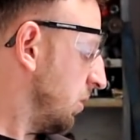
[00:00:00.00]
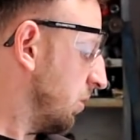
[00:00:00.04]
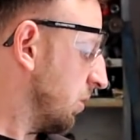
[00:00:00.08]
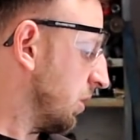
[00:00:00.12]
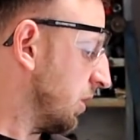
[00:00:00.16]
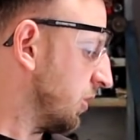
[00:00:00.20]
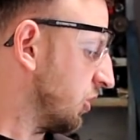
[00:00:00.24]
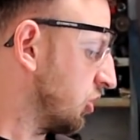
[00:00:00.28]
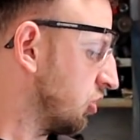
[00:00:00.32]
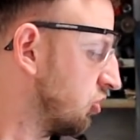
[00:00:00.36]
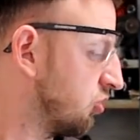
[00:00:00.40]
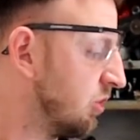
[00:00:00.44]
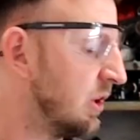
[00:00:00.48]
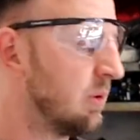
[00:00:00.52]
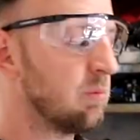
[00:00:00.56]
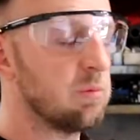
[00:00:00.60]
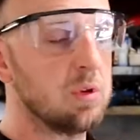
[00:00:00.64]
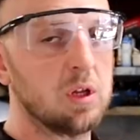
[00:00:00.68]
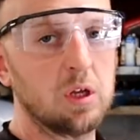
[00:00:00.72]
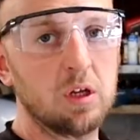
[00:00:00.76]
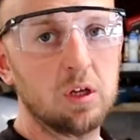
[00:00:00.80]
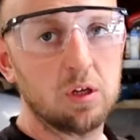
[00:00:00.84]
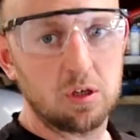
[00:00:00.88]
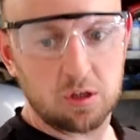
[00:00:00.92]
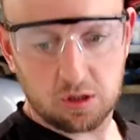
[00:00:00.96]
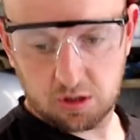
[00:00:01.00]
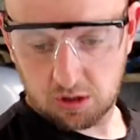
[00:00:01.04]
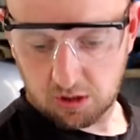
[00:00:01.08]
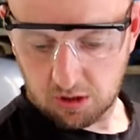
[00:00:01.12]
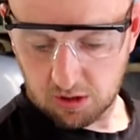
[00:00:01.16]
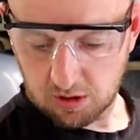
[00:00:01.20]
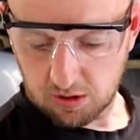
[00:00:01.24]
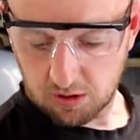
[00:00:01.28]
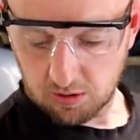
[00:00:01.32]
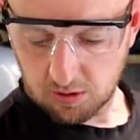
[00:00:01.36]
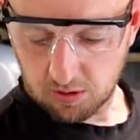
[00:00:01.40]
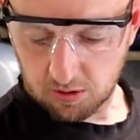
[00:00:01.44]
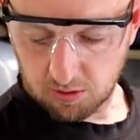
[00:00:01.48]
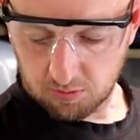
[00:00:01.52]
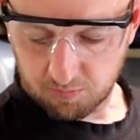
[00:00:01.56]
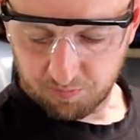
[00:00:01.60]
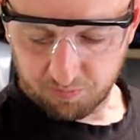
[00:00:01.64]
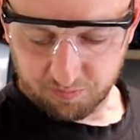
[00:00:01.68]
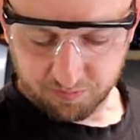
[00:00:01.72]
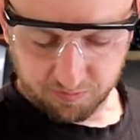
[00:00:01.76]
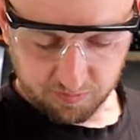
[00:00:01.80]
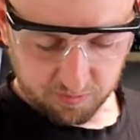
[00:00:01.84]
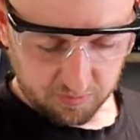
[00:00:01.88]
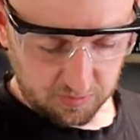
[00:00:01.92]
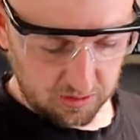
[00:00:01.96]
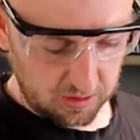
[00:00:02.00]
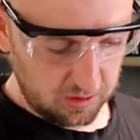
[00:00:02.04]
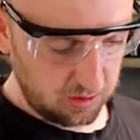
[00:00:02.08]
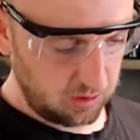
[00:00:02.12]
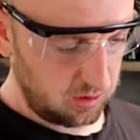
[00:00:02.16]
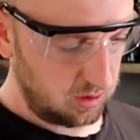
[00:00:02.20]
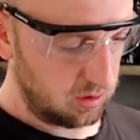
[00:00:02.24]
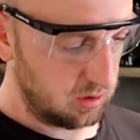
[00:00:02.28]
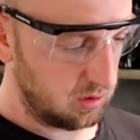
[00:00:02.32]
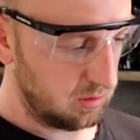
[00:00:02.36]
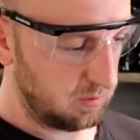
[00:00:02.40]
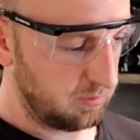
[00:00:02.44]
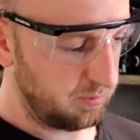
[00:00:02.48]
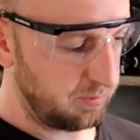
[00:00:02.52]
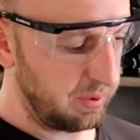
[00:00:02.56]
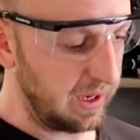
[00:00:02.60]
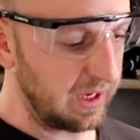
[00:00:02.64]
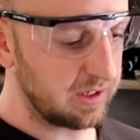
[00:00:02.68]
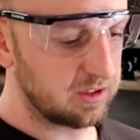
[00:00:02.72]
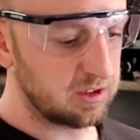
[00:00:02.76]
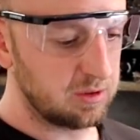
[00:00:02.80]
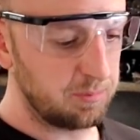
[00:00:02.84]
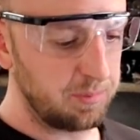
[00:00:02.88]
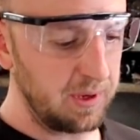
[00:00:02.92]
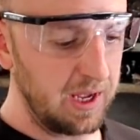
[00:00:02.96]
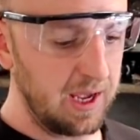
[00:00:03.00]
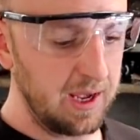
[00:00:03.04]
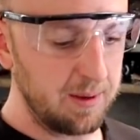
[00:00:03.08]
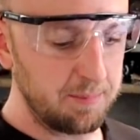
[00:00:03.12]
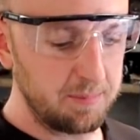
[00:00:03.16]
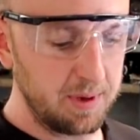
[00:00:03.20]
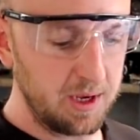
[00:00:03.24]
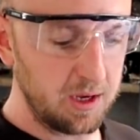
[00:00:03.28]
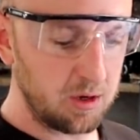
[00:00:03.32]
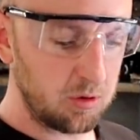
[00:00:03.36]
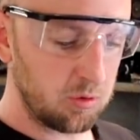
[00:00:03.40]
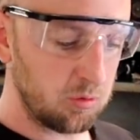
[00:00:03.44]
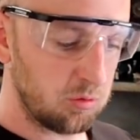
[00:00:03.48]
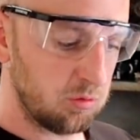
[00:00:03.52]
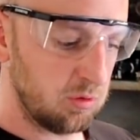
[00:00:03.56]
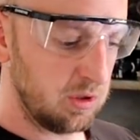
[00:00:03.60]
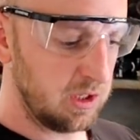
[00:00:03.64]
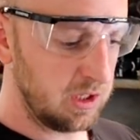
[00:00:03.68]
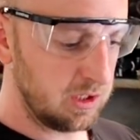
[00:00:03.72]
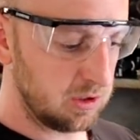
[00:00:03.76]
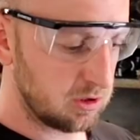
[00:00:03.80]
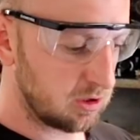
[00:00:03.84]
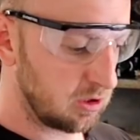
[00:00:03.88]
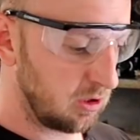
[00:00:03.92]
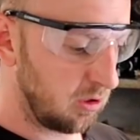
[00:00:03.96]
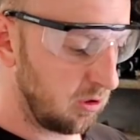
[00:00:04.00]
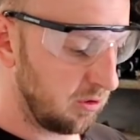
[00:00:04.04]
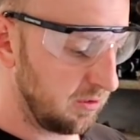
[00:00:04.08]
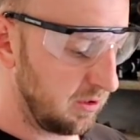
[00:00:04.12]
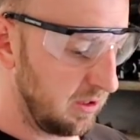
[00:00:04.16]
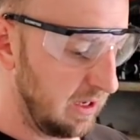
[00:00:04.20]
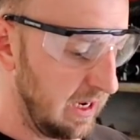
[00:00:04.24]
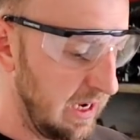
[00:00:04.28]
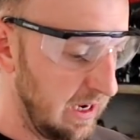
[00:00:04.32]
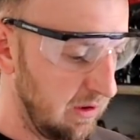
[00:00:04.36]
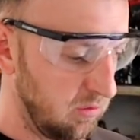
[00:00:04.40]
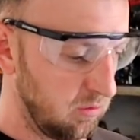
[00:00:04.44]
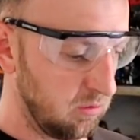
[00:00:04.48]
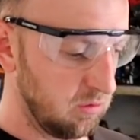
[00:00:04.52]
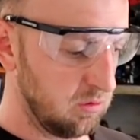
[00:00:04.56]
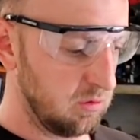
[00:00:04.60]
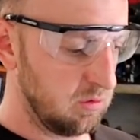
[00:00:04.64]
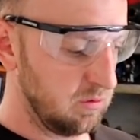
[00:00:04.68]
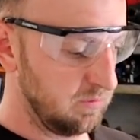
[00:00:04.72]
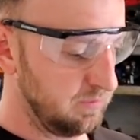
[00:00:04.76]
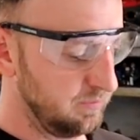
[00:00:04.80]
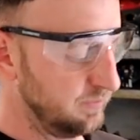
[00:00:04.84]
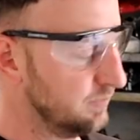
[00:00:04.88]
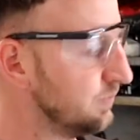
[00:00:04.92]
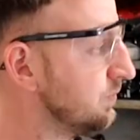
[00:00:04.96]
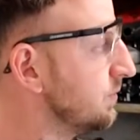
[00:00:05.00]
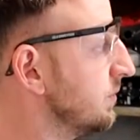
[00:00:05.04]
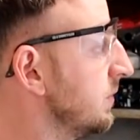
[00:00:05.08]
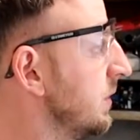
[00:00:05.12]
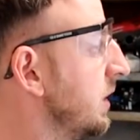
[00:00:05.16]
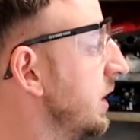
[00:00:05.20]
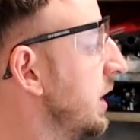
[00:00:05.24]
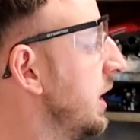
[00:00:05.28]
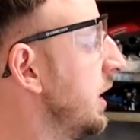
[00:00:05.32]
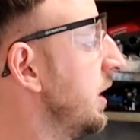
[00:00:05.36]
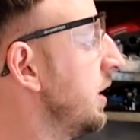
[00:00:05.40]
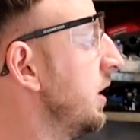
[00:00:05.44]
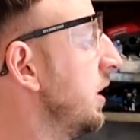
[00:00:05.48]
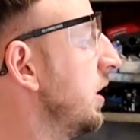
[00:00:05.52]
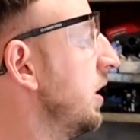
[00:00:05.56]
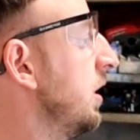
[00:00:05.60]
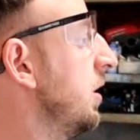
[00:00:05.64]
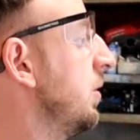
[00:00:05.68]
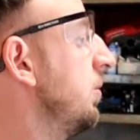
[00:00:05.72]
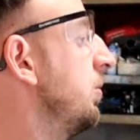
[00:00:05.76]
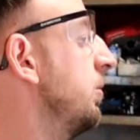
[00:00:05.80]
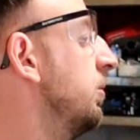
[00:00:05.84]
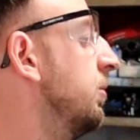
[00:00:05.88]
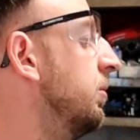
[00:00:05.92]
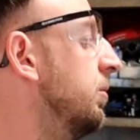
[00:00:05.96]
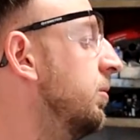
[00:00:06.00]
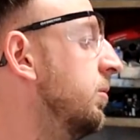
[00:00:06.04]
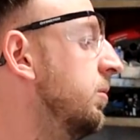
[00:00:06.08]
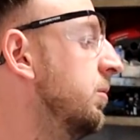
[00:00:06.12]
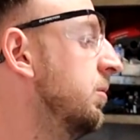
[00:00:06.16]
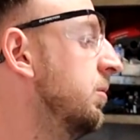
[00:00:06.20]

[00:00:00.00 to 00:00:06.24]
we're going to strip this back to bare metal, inside and out, and